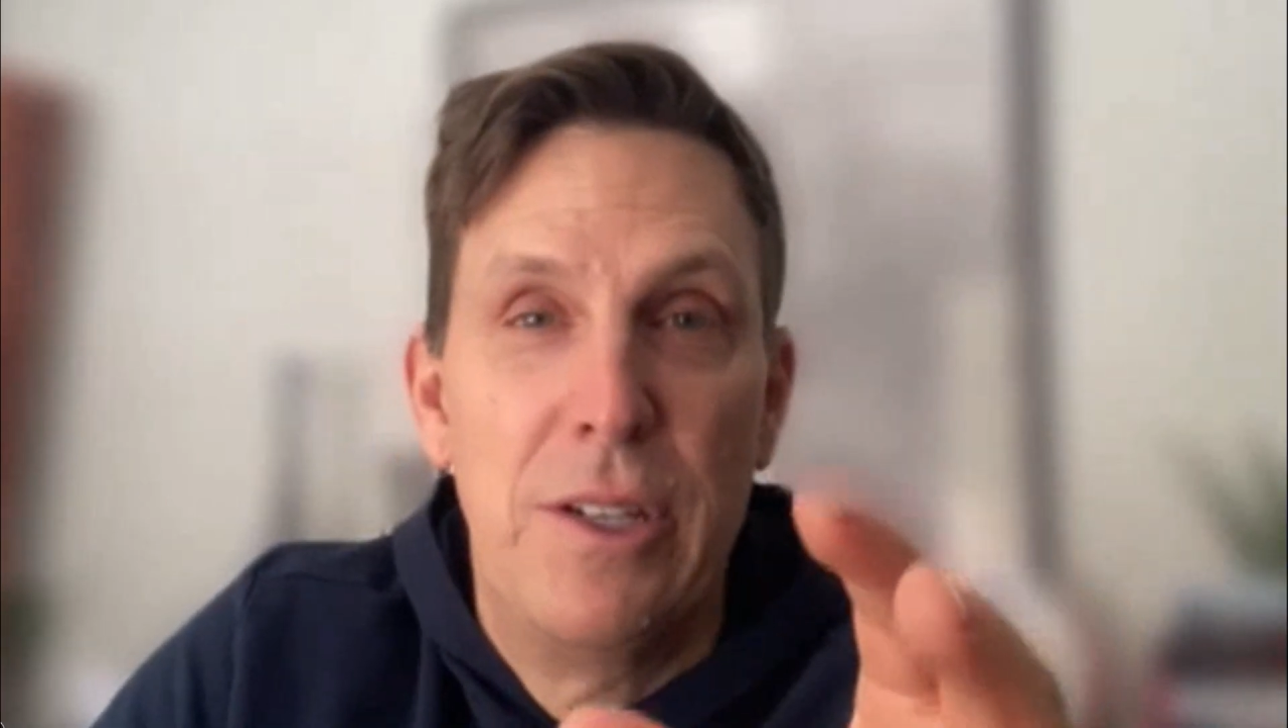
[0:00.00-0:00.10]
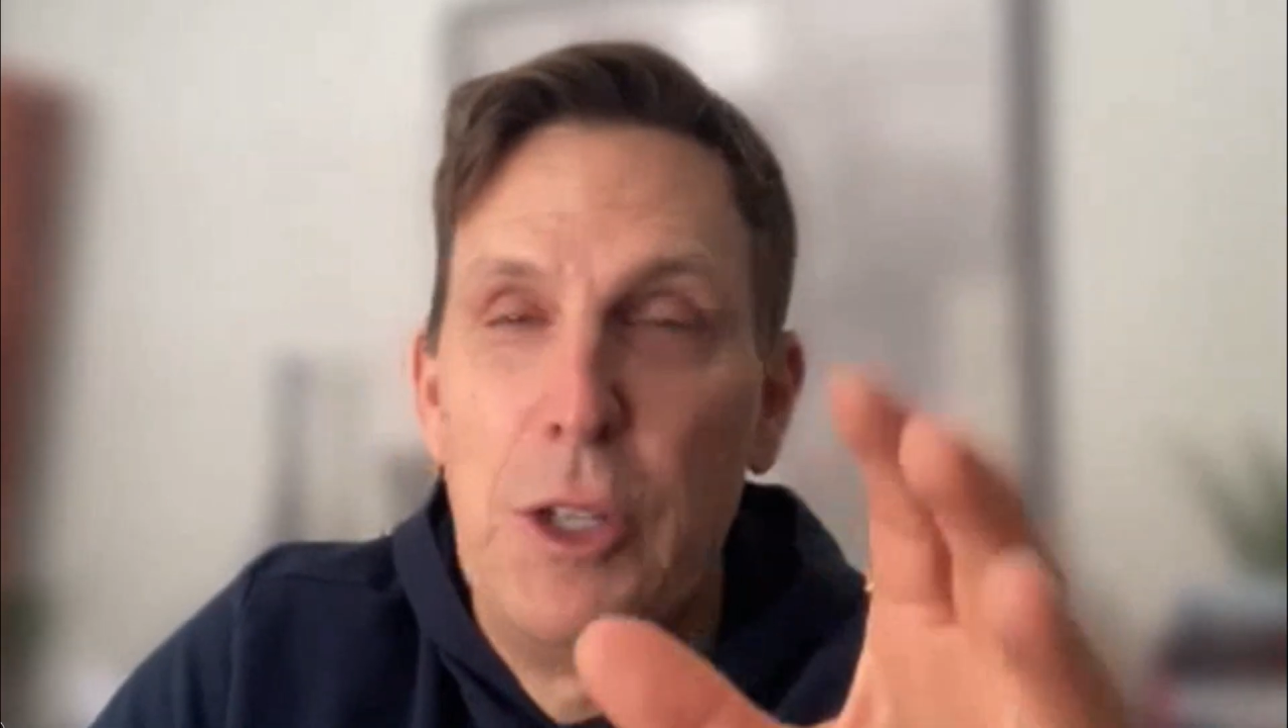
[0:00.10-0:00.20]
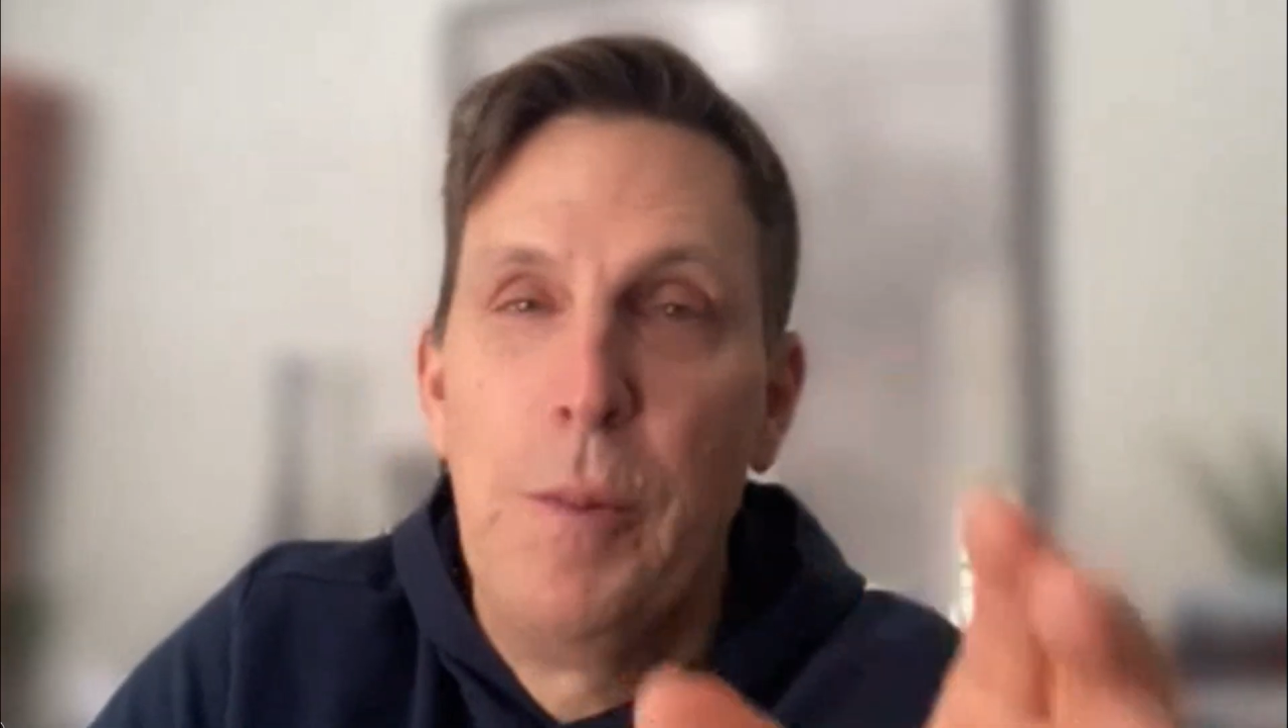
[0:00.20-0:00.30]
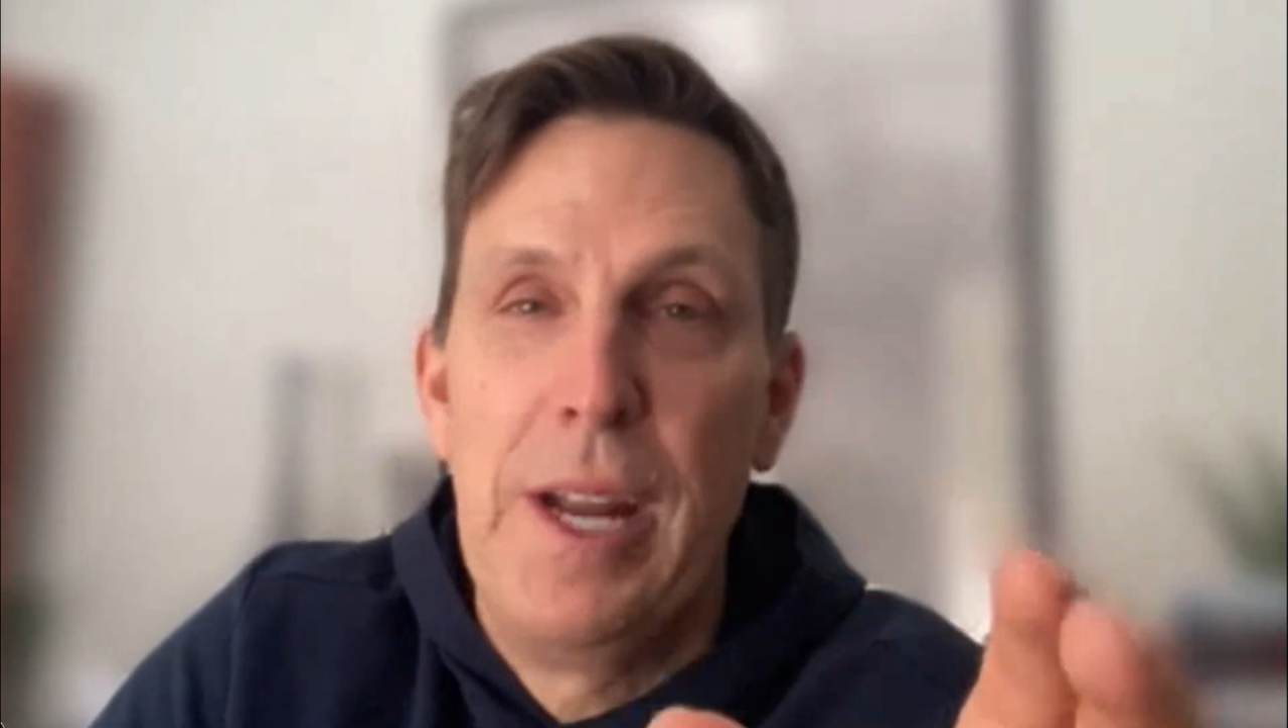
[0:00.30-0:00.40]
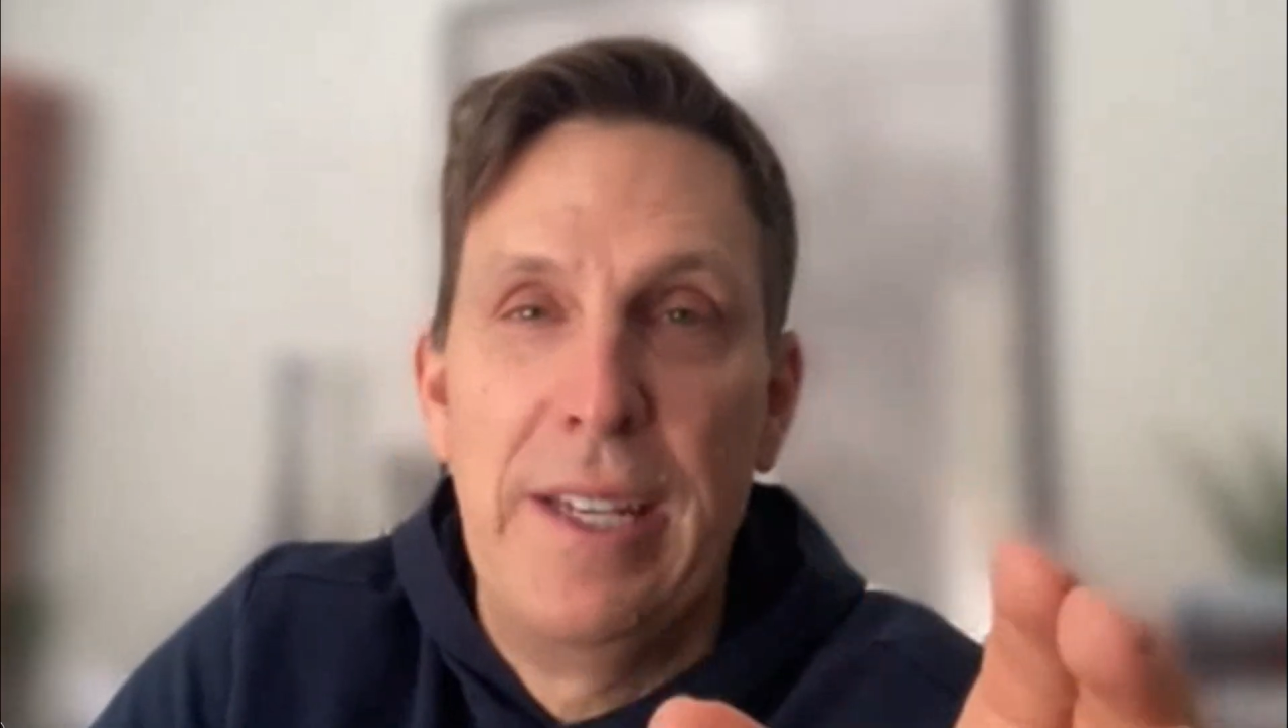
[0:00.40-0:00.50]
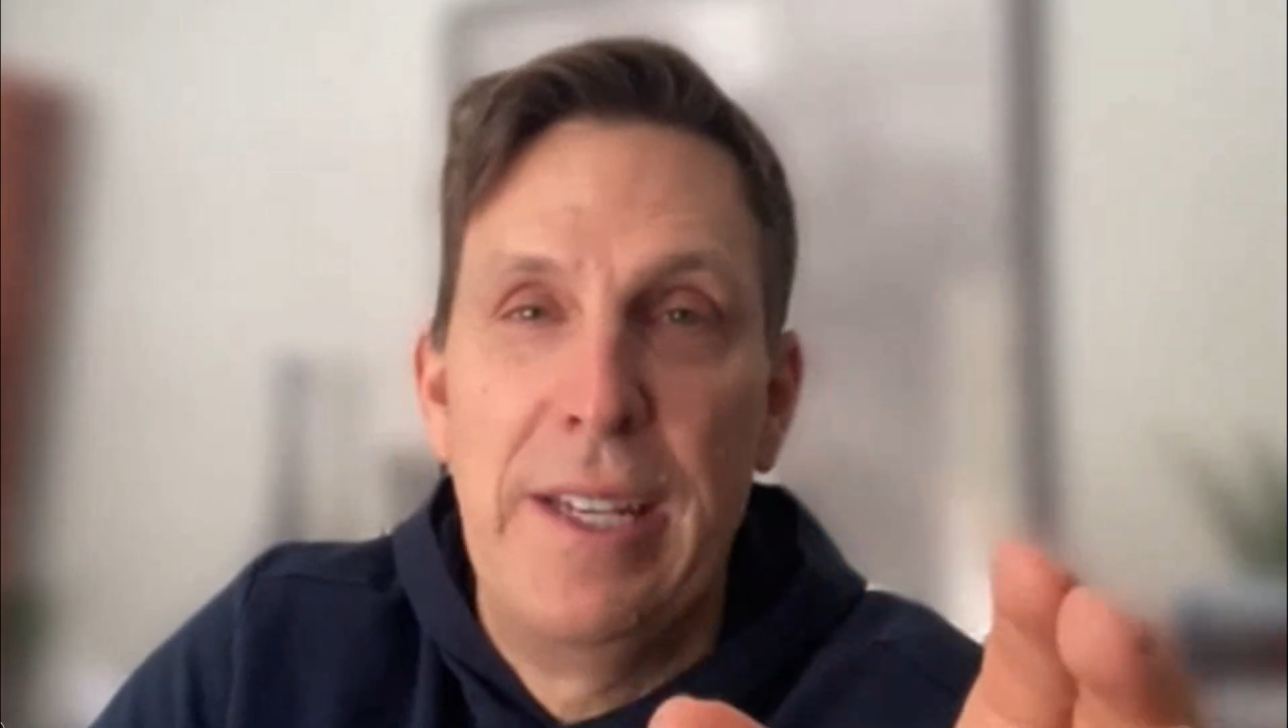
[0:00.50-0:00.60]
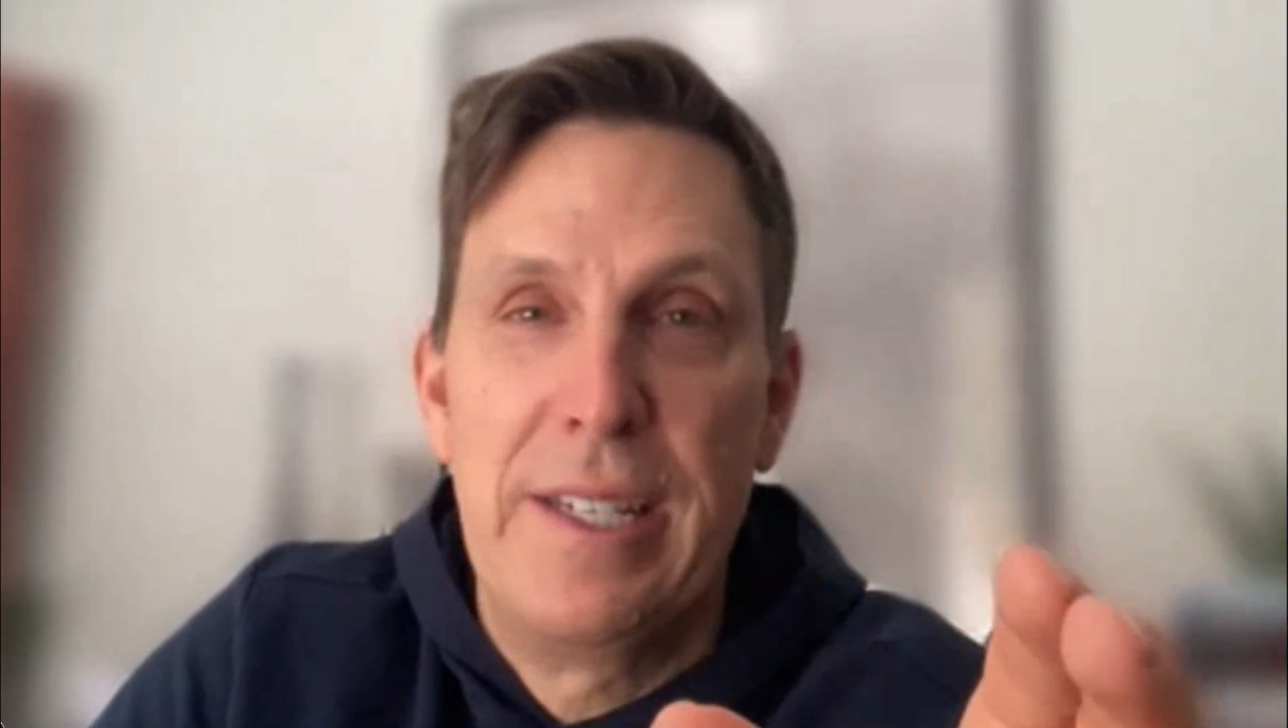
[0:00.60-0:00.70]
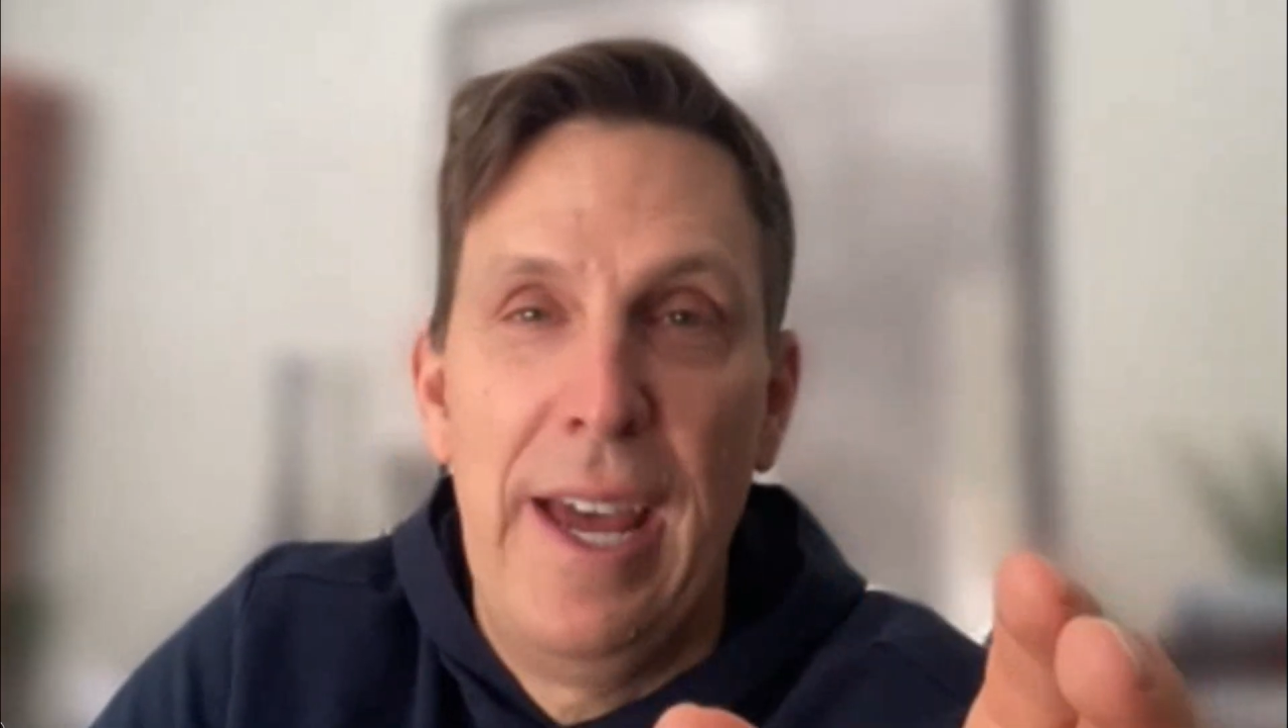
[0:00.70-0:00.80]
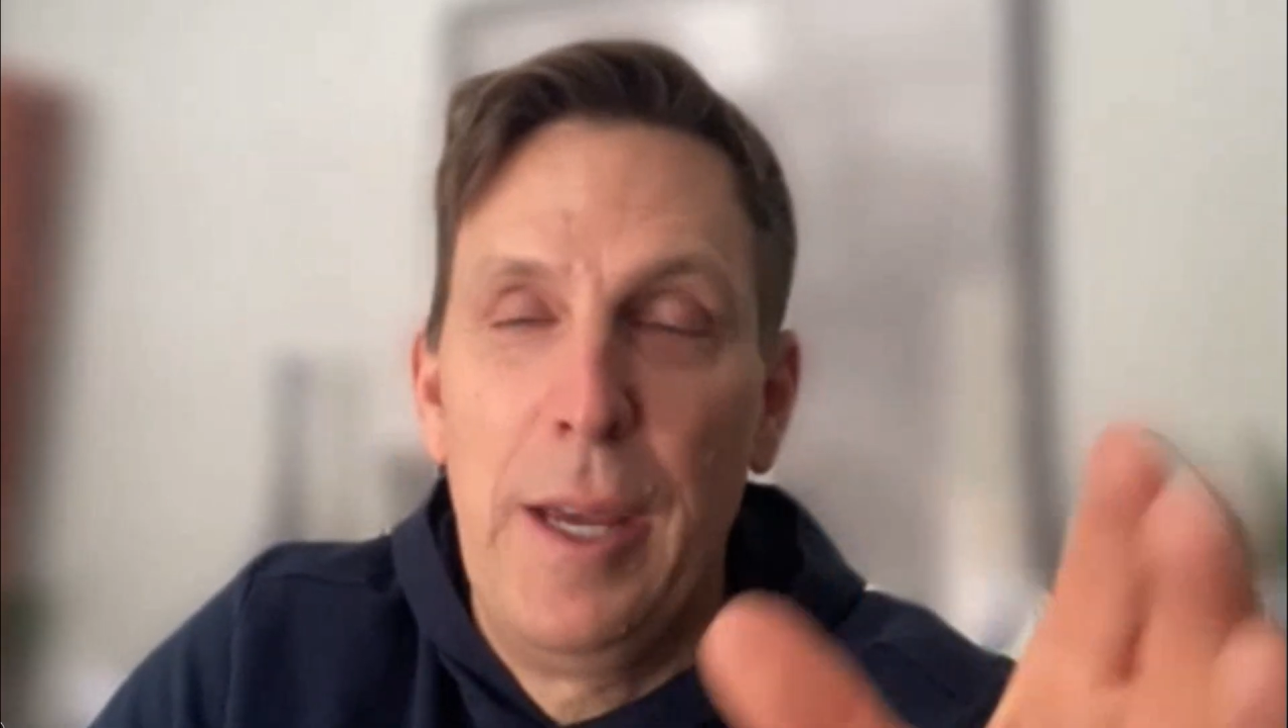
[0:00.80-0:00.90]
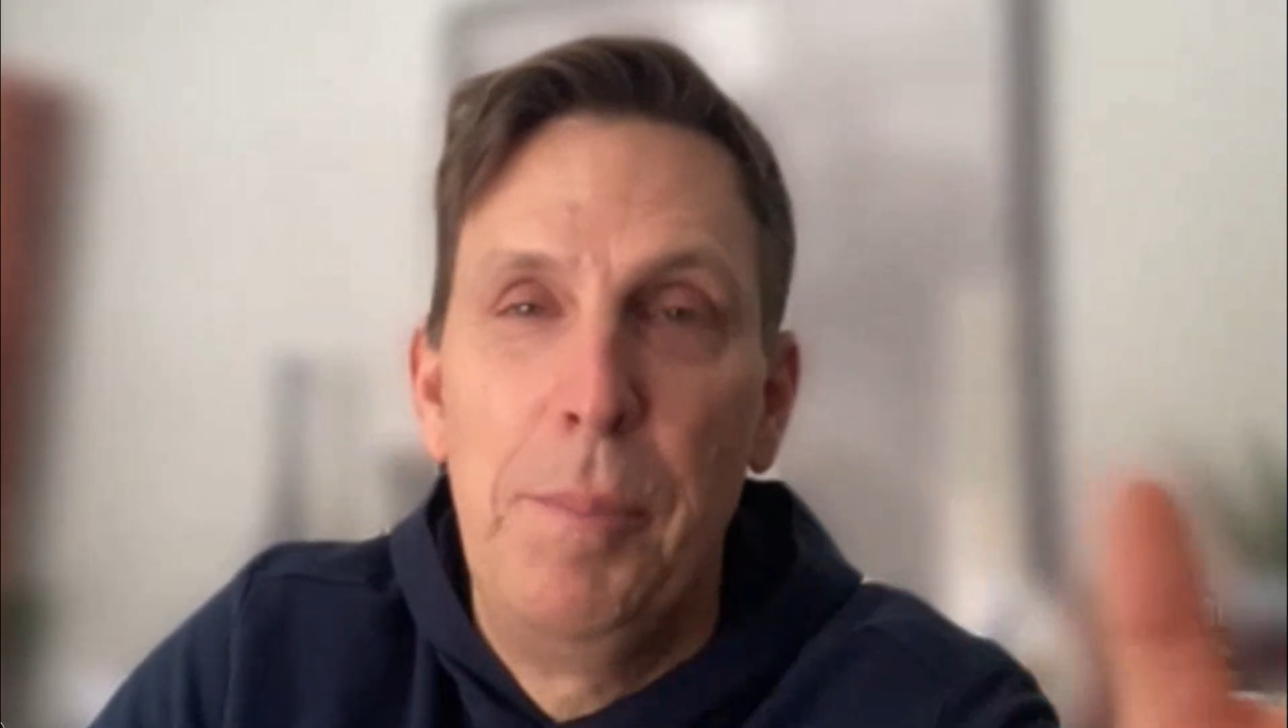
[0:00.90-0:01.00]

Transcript: super nice guy,